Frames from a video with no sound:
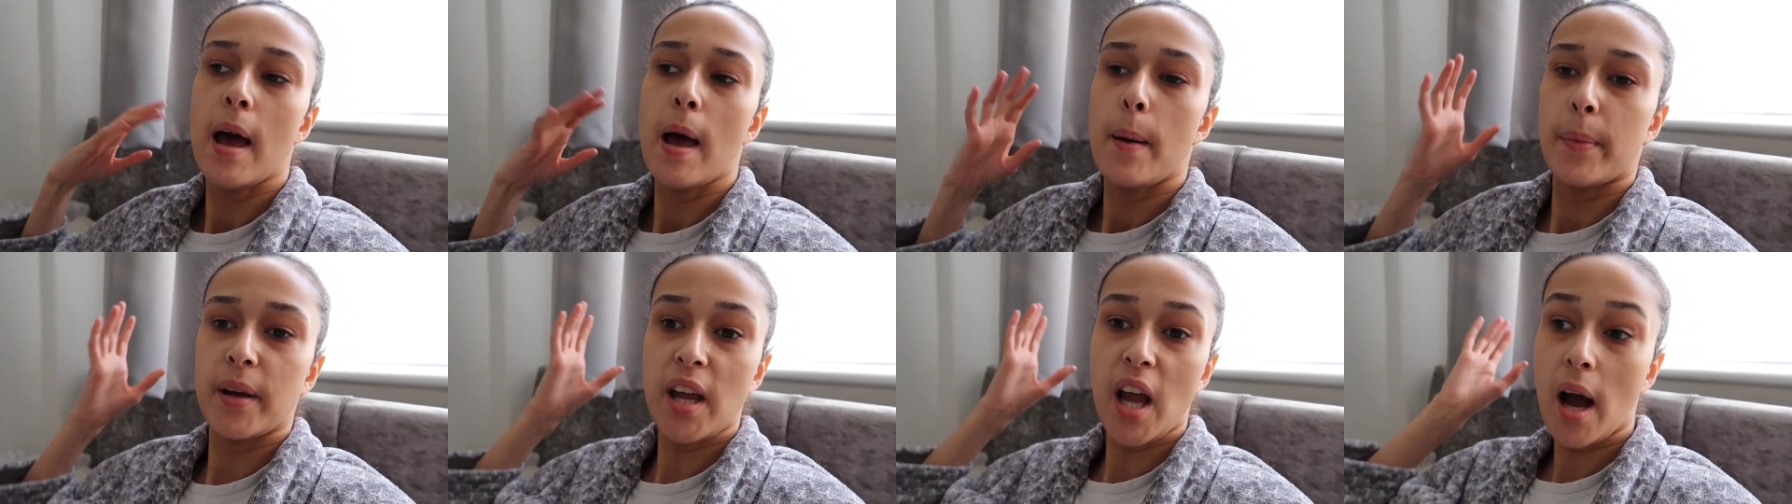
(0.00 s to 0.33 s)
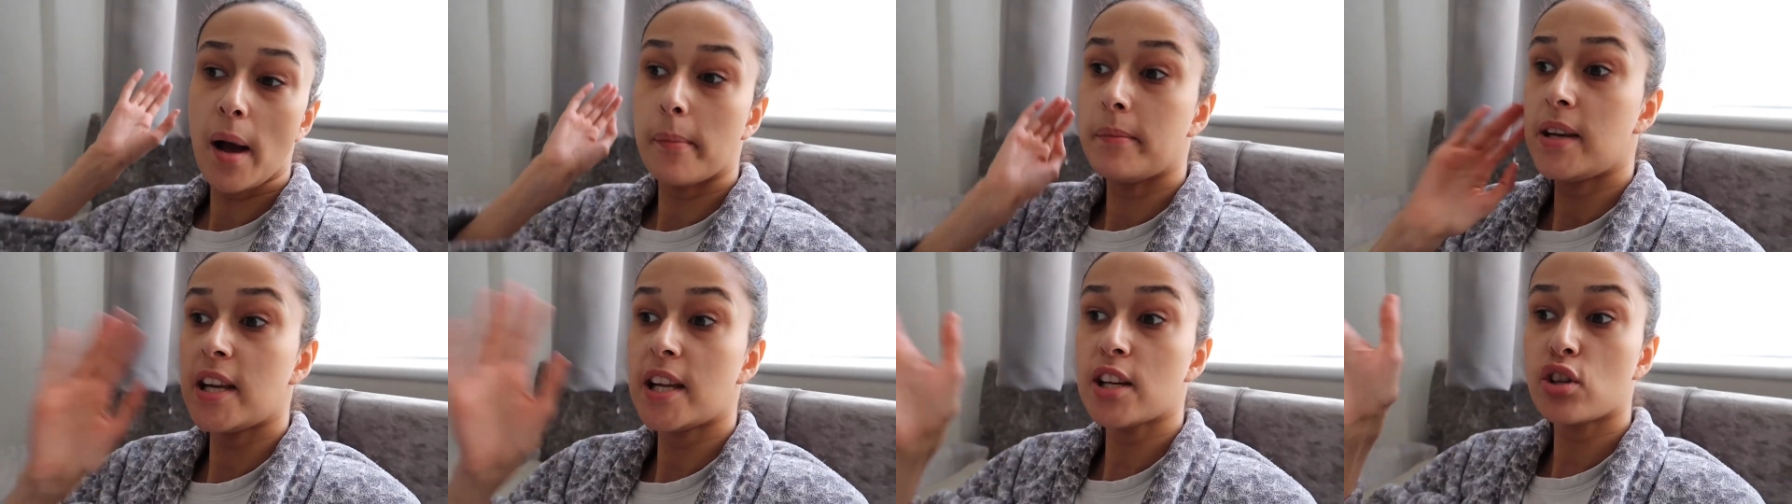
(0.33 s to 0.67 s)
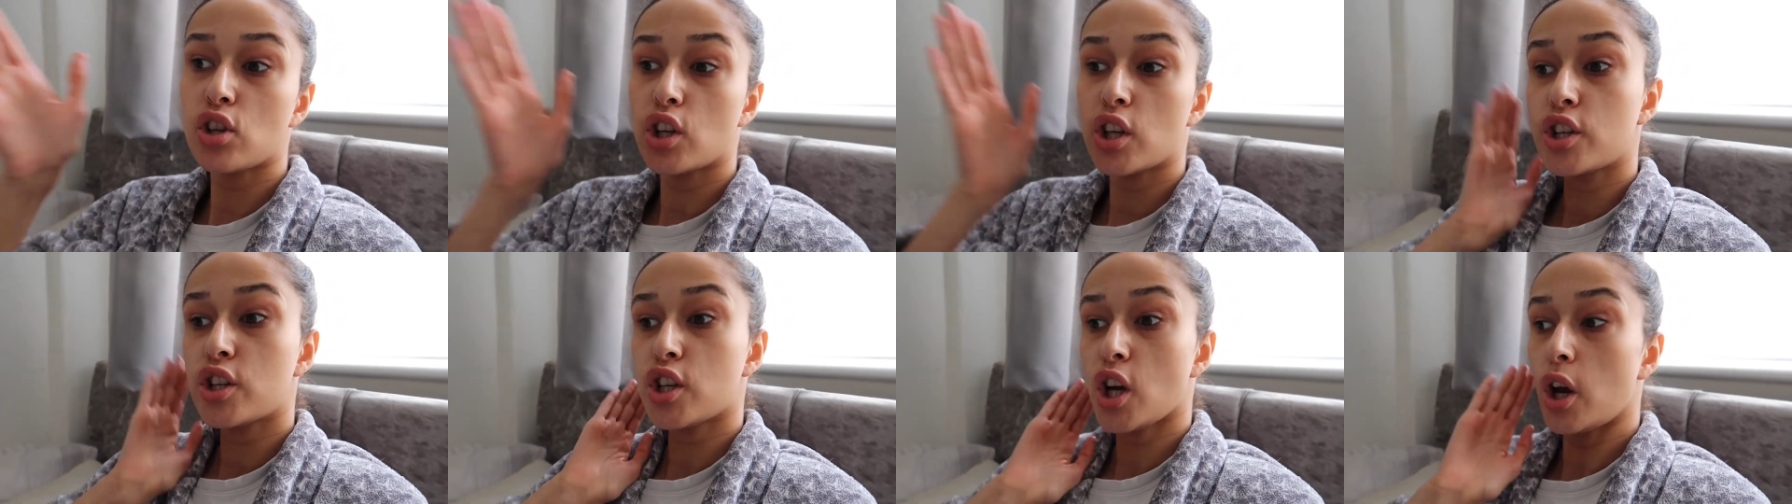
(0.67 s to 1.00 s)
but yeah I'm
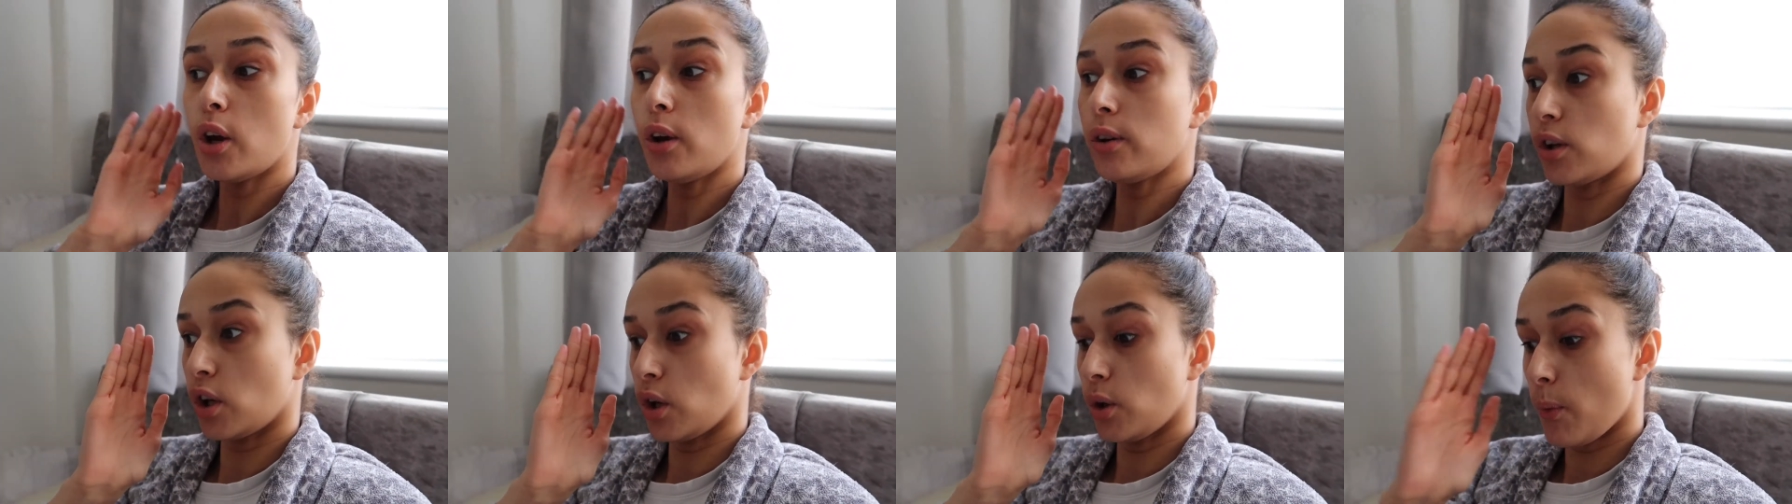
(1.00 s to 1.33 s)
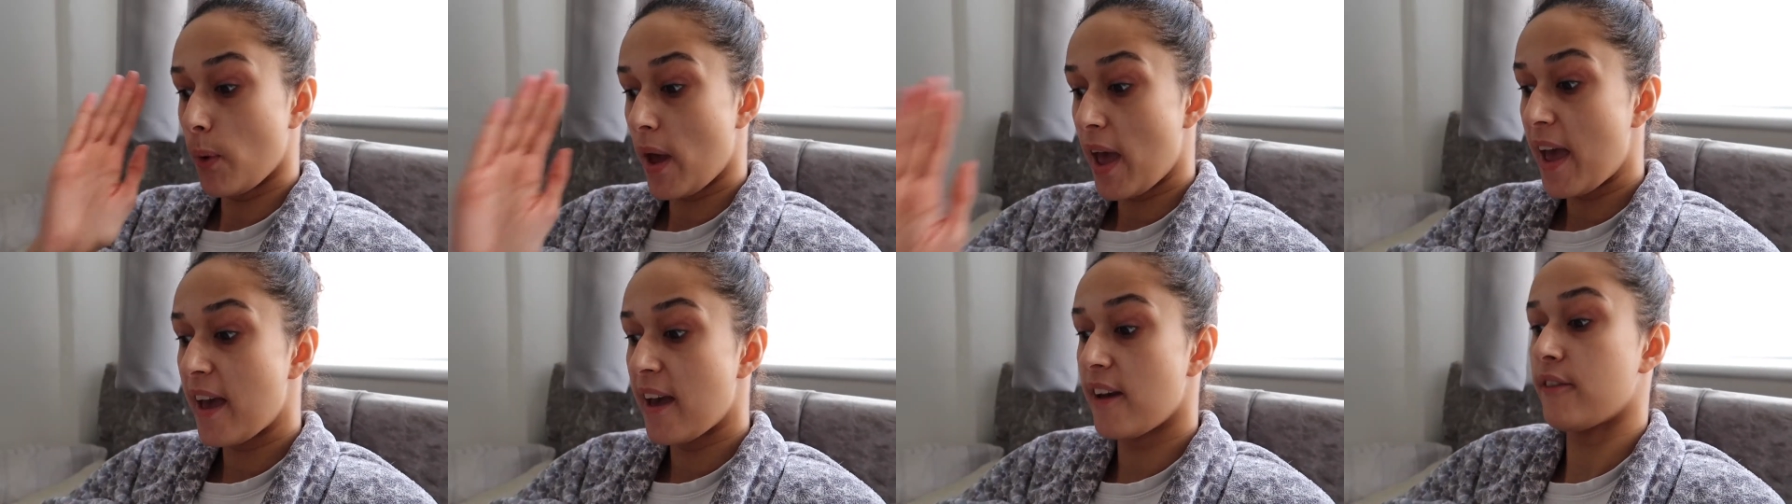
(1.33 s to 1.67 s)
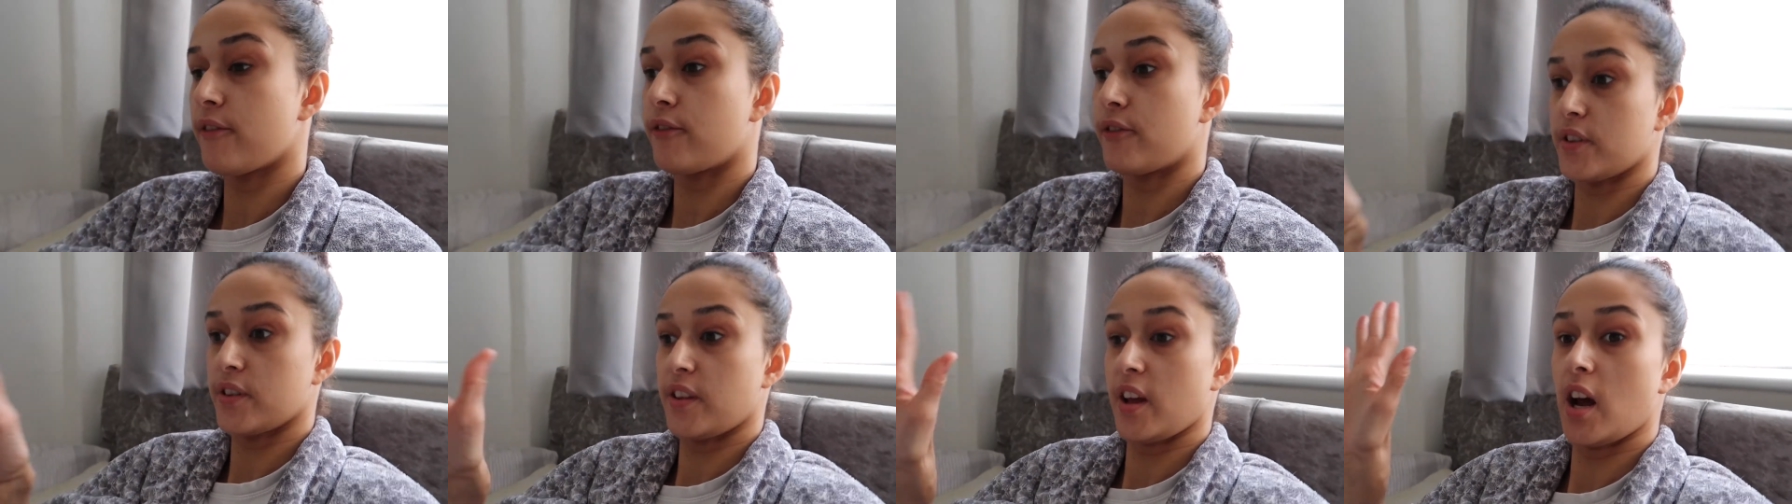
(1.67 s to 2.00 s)
literally showing you
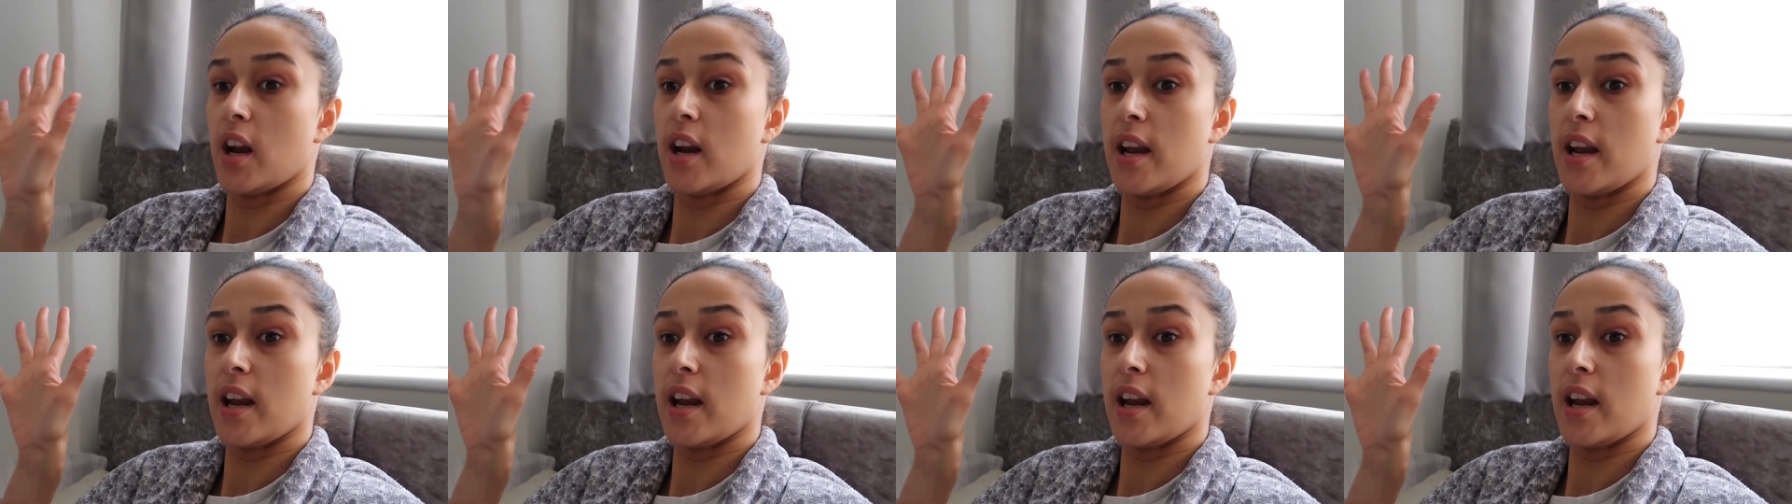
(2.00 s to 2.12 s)
everything